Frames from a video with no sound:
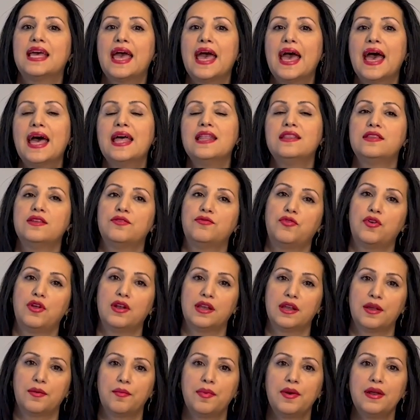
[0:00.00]
and the
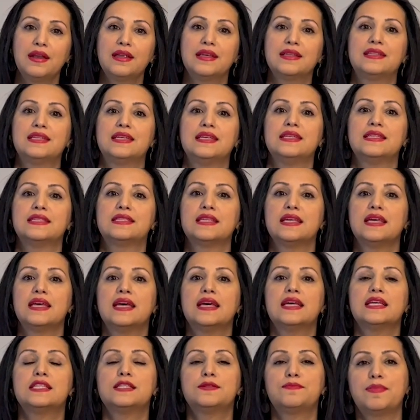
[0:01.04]
vulnerabilities
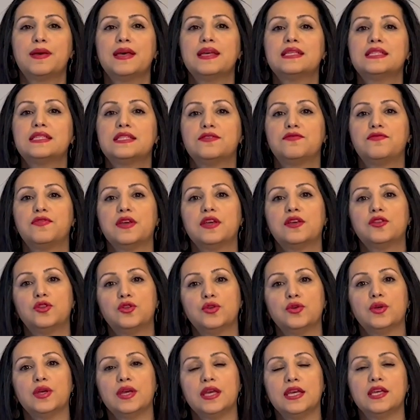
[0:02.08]
specific
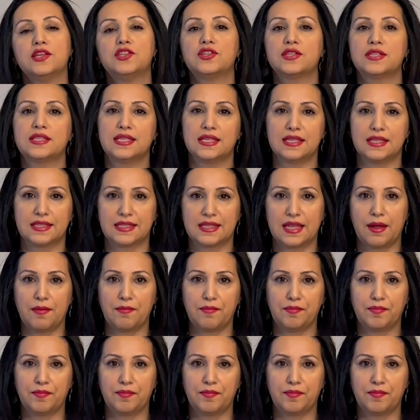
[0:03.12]
to each system.